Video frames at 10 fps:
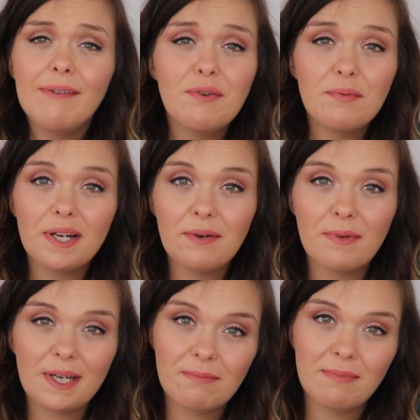everyone
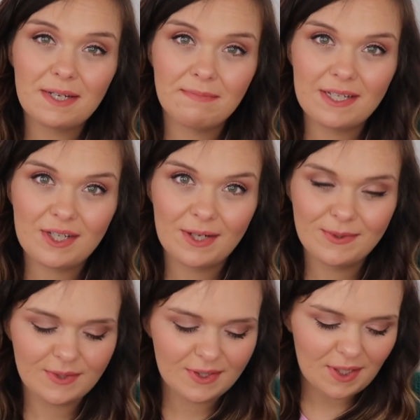and welcome back to my
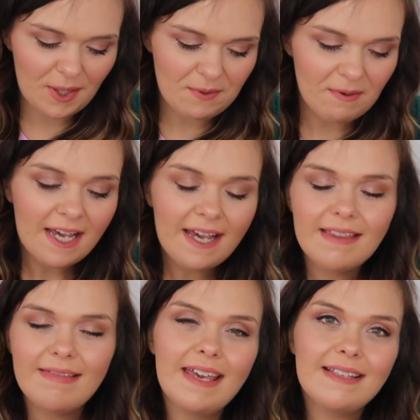channel. So
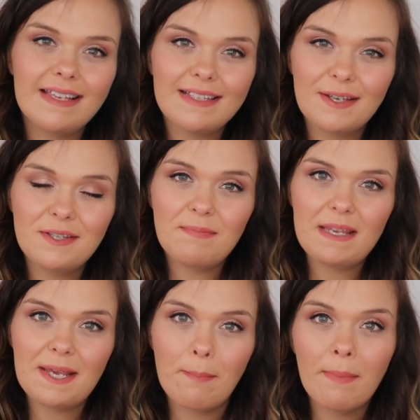this is going to
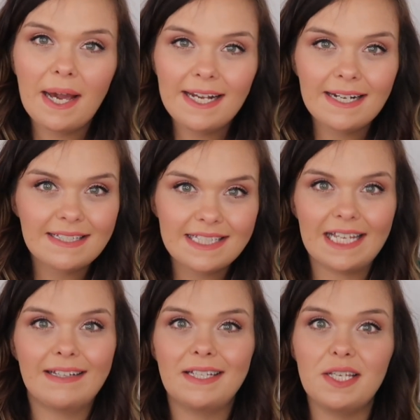be mine and
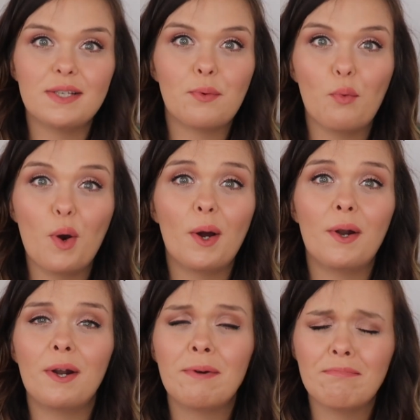Stanley's
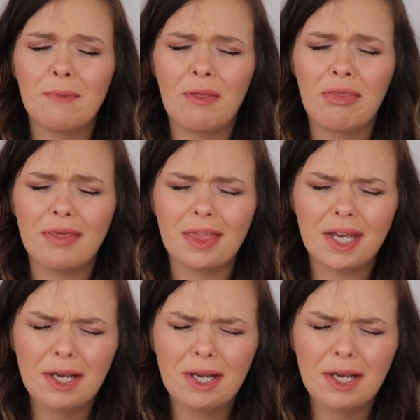1 month